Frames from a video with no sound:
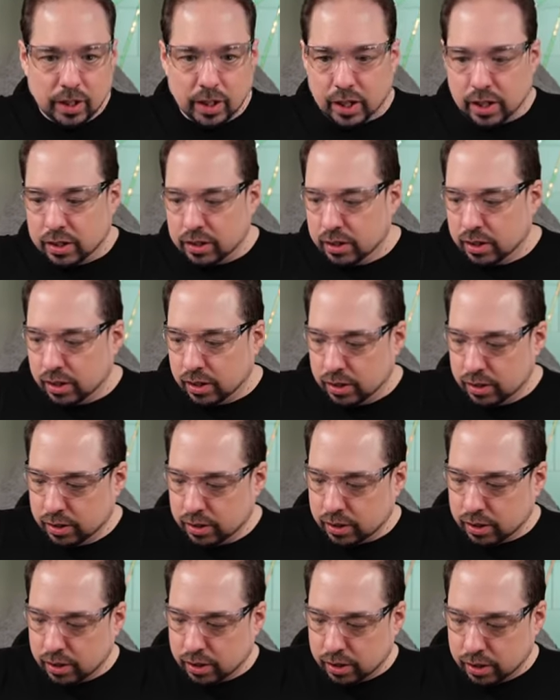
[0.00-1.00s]
And
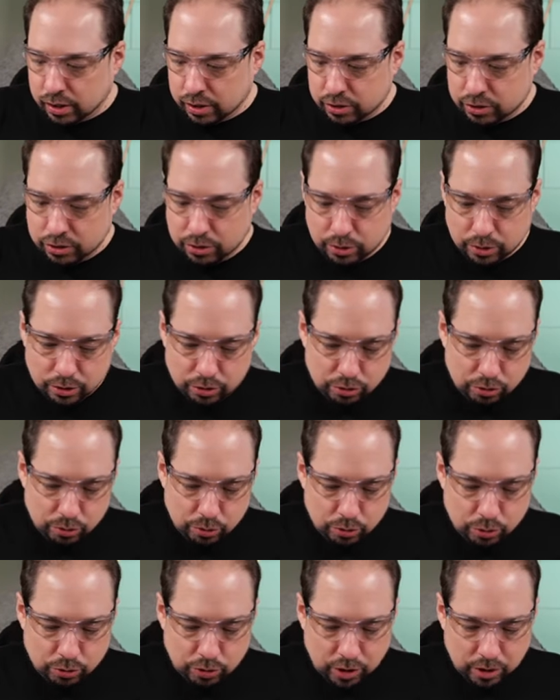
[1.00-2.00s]
then let's do the
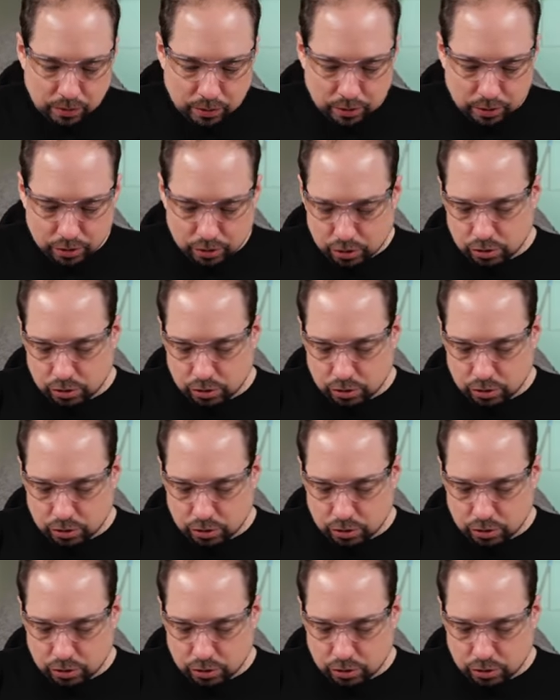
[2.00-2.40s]
screwdriver